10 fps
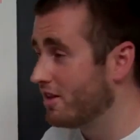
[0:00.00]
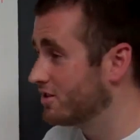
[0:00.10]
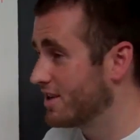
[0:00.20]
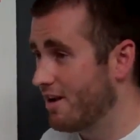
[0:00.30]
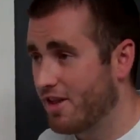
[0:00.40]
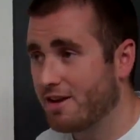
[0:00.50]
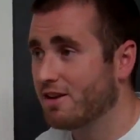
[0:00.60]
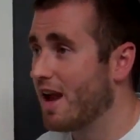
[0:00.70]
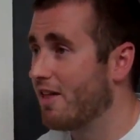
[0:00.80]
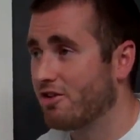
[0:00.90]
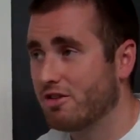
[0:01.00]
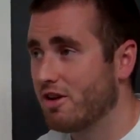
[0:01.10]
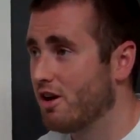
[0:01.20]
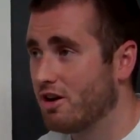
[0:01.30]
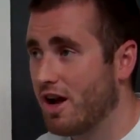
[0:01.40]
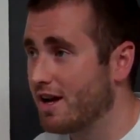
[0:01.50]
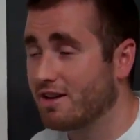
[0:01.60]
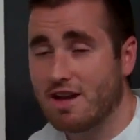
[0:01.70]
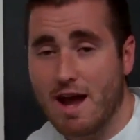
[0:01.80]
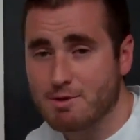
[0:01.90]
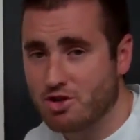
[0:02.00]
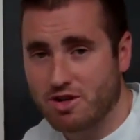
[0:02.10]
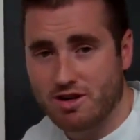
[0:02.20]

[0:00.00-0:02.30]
the South had captured